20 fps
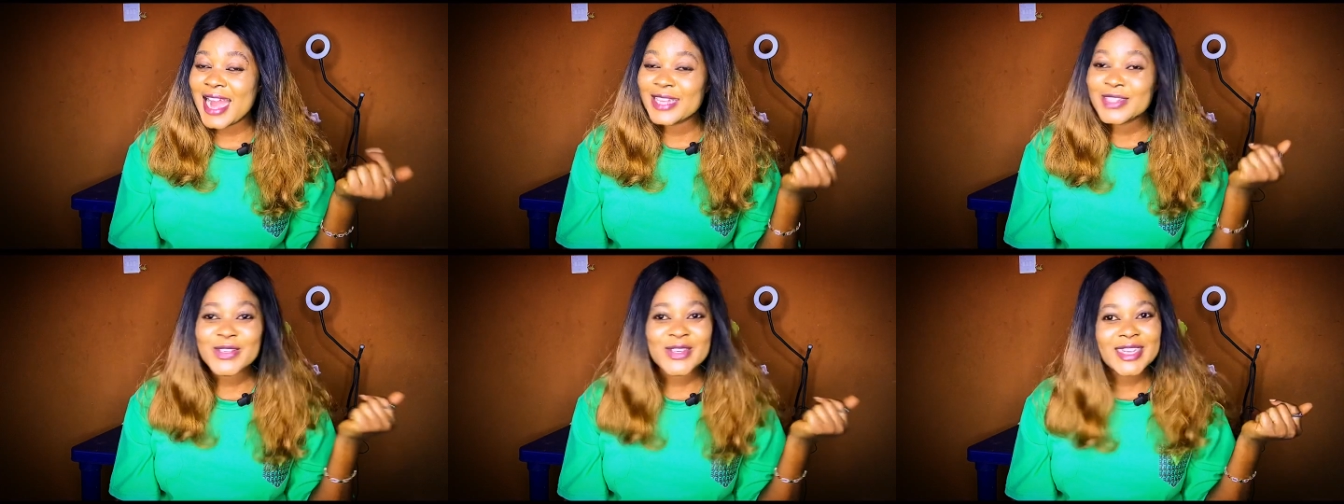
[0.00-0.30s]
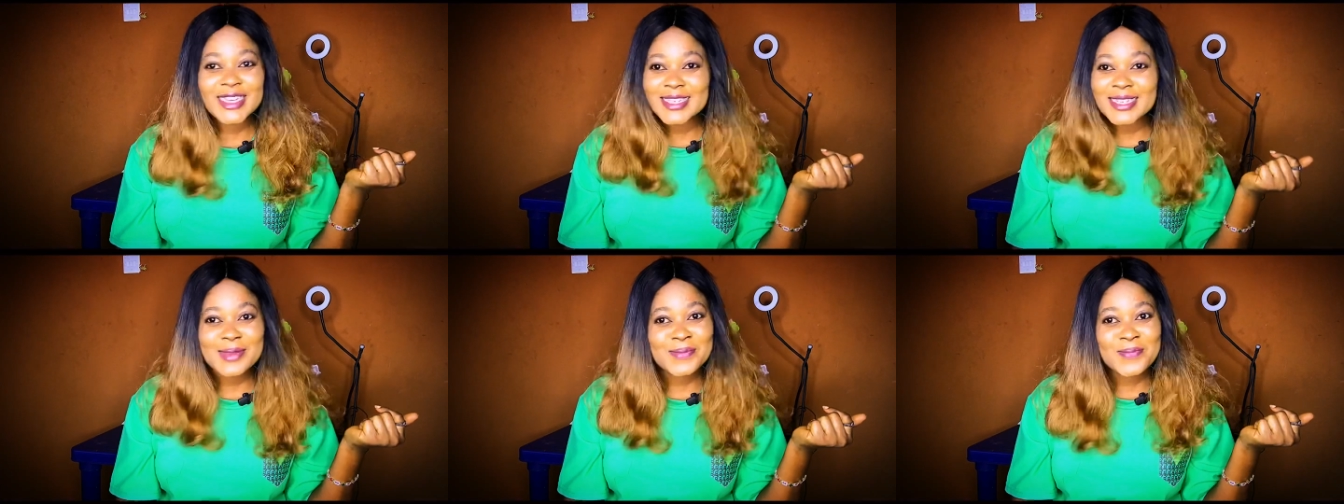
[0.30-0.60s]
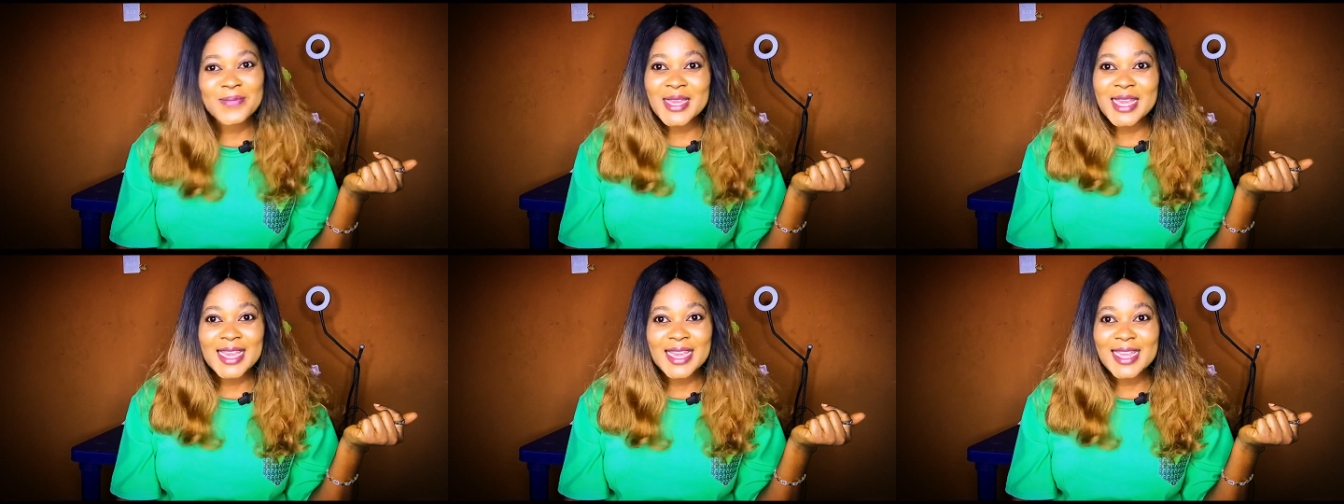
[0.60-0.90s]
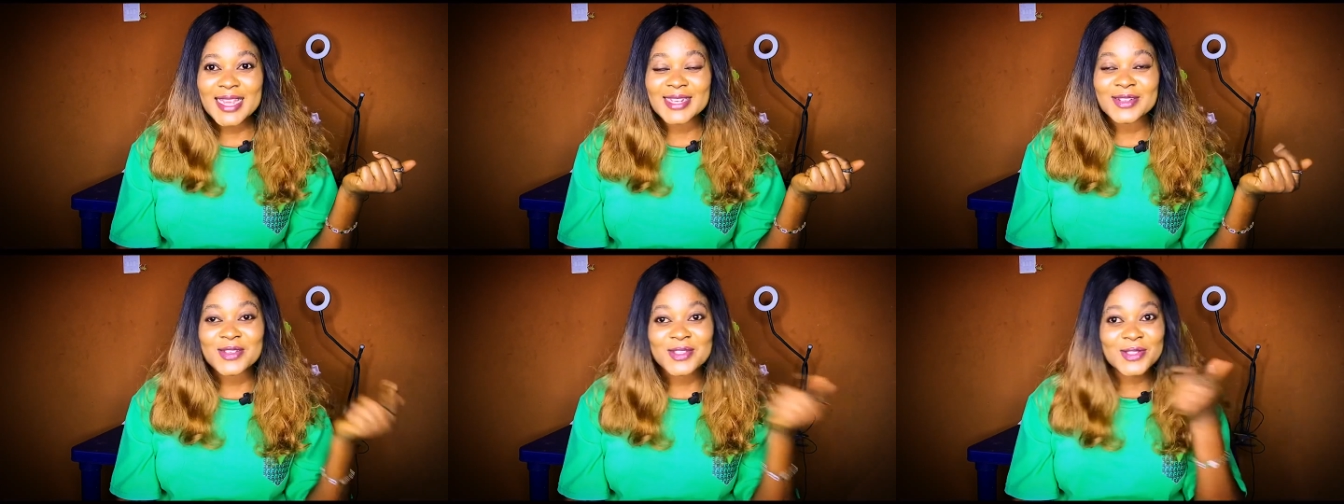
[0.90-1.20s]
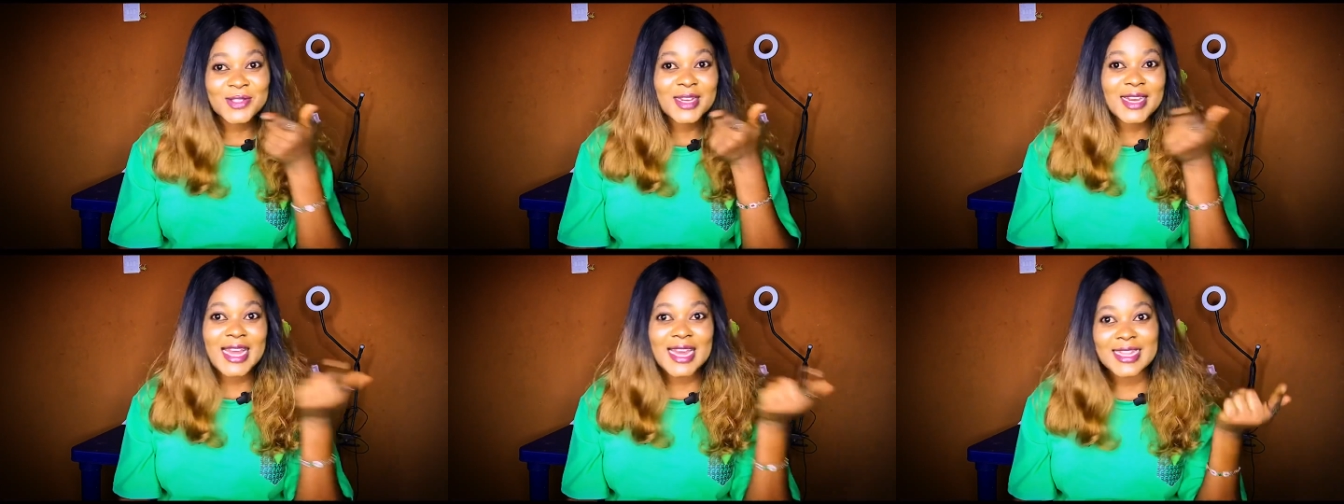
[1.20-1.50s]
Are you kidding me?
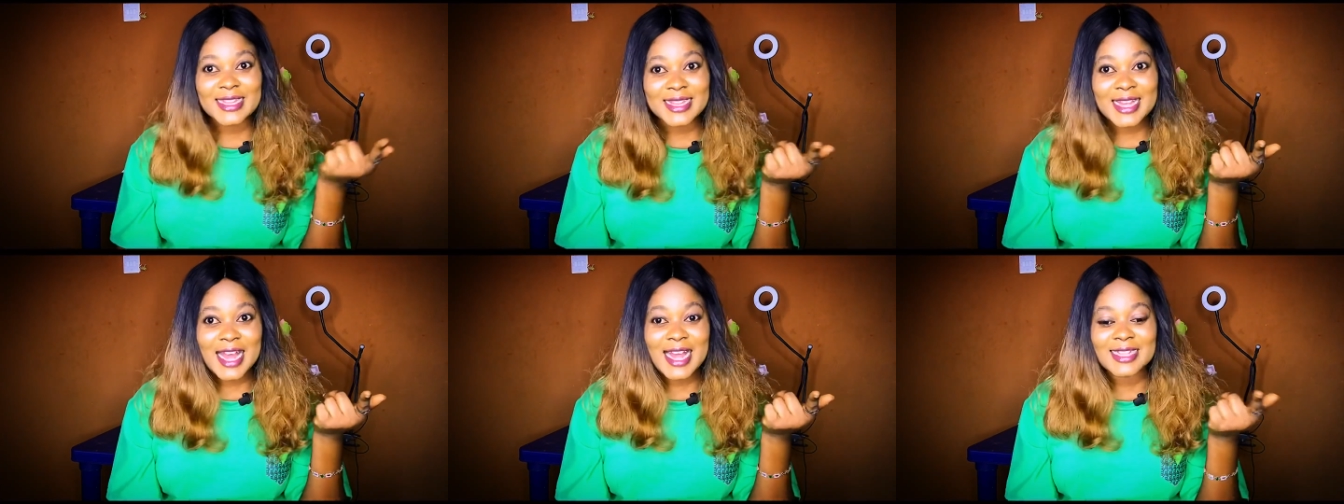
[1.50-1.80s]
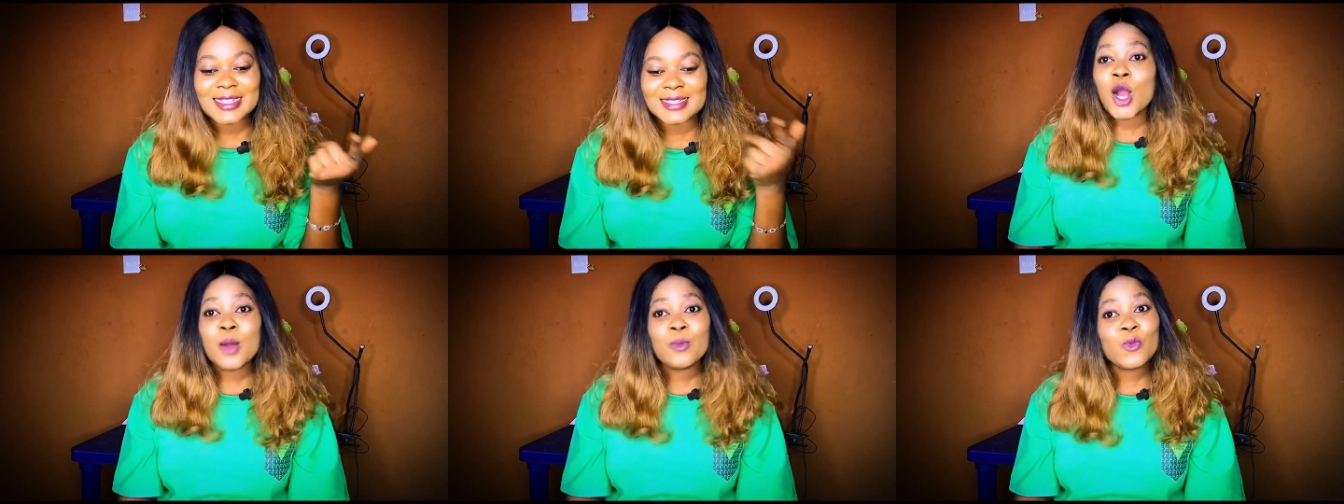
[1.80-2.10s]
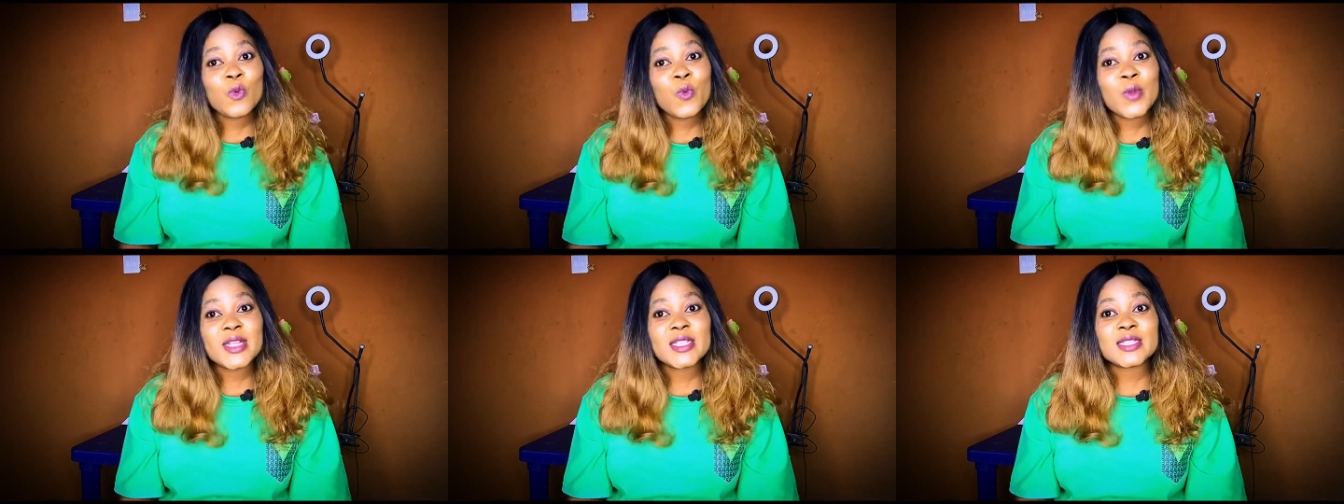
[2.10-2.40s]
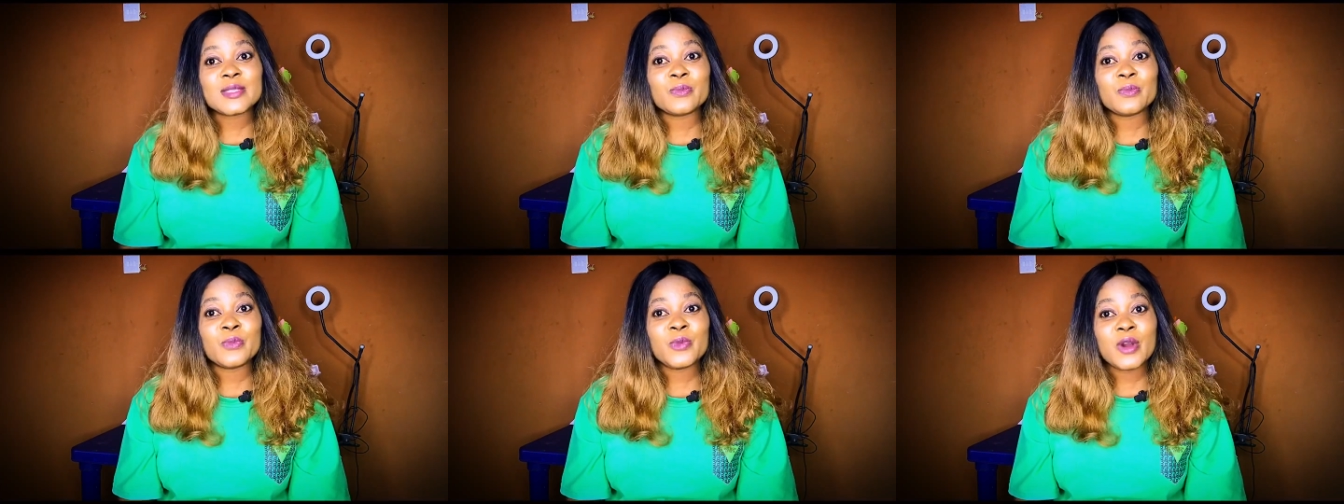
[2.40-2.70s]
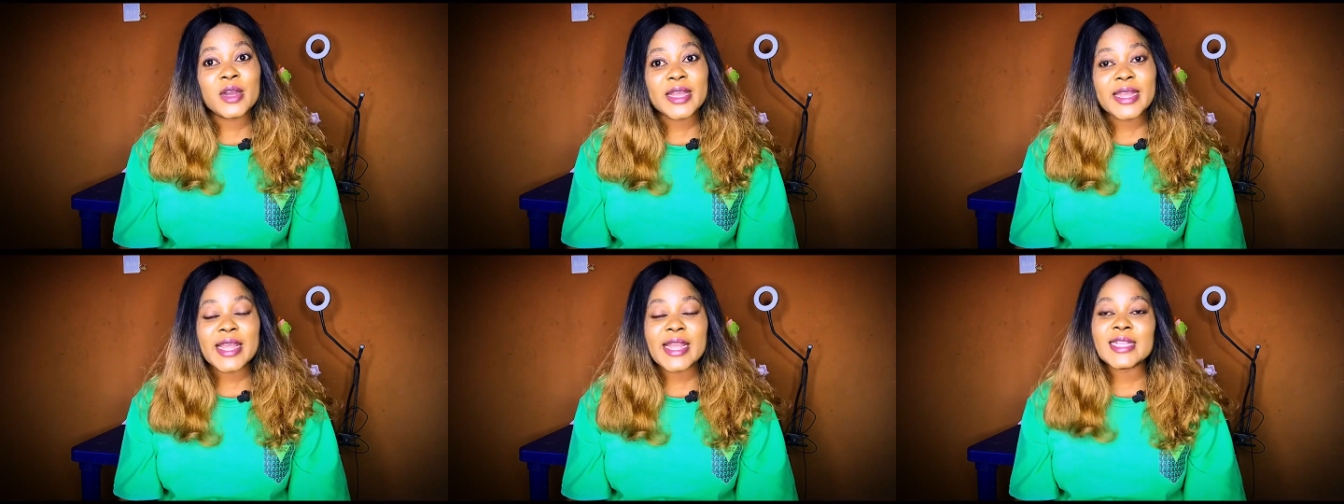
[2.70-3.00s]
Don't you like that? Come with
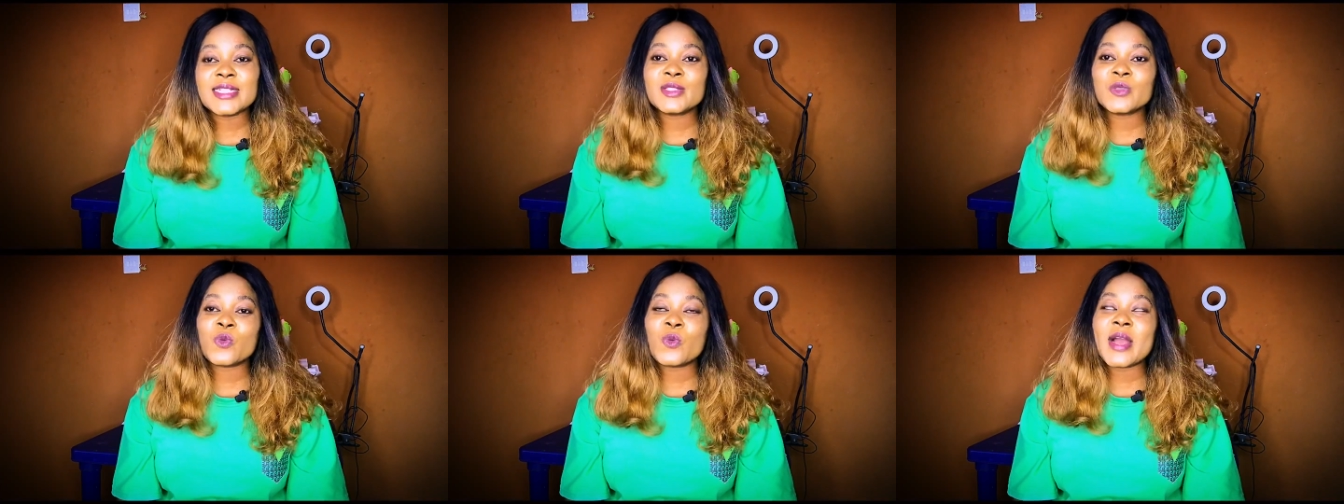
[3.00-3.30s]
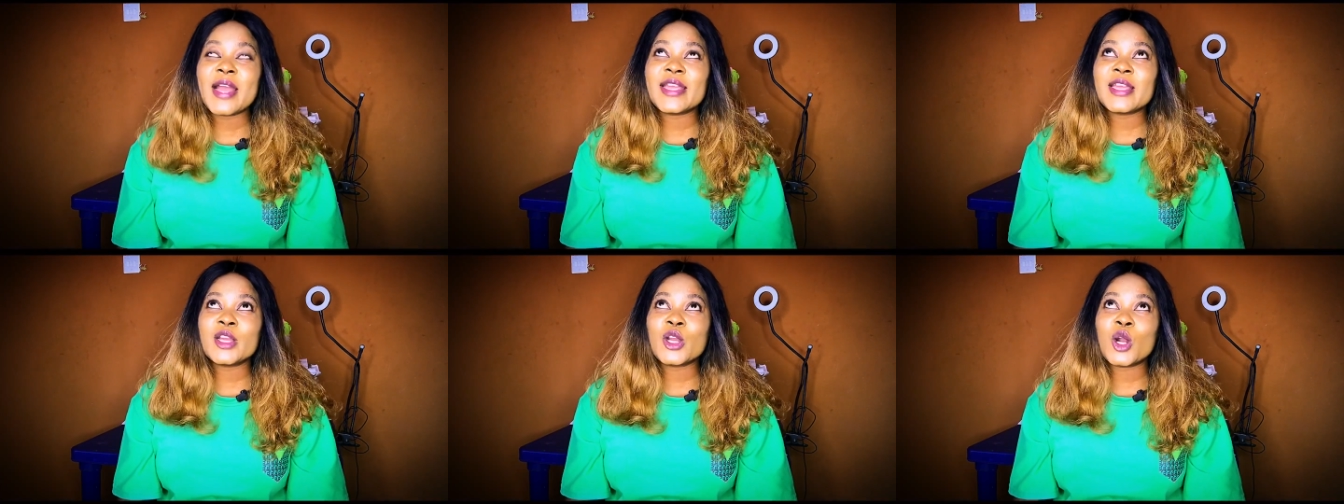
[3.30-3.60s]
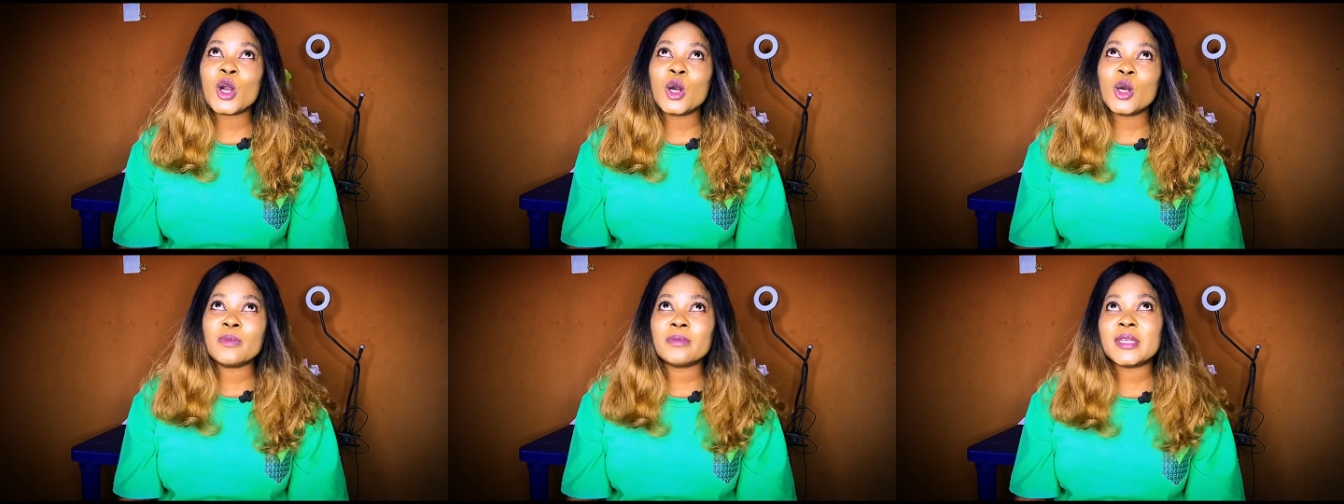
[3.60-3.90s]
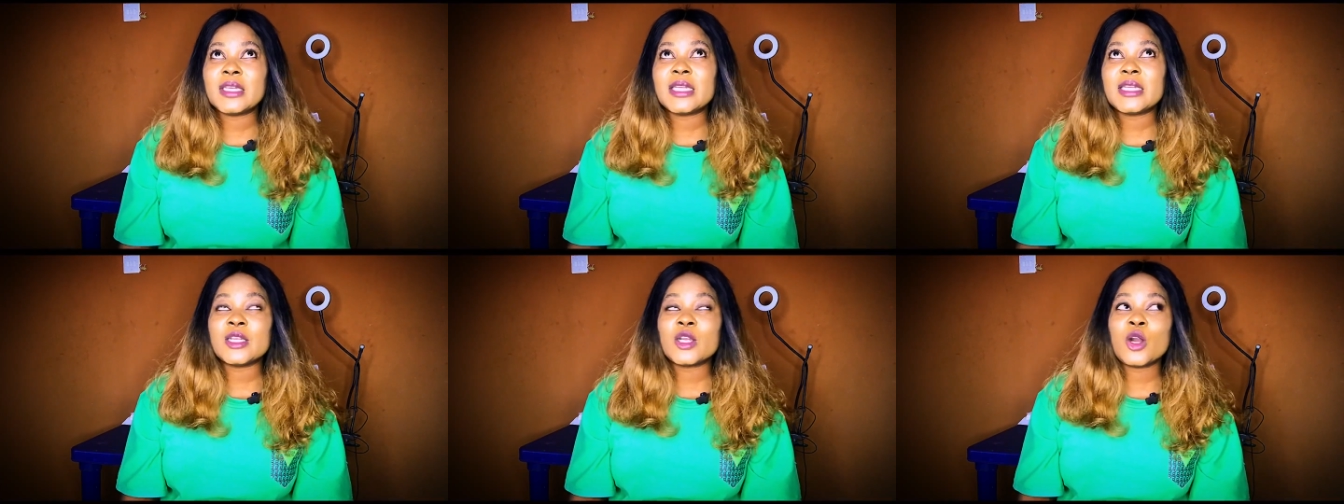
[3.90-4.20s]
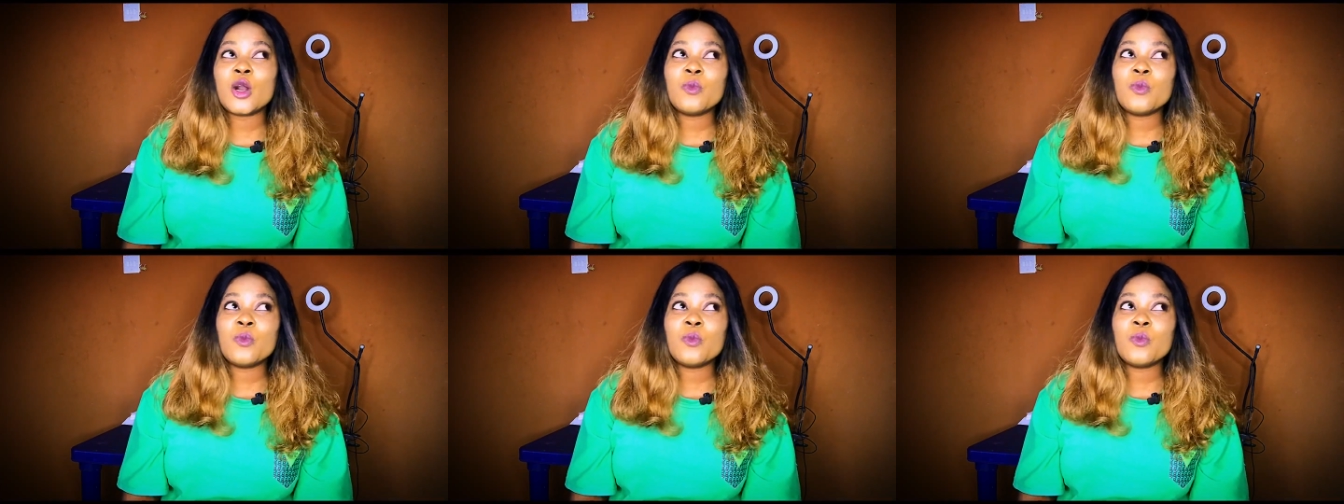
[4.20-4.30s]
buckets while coming.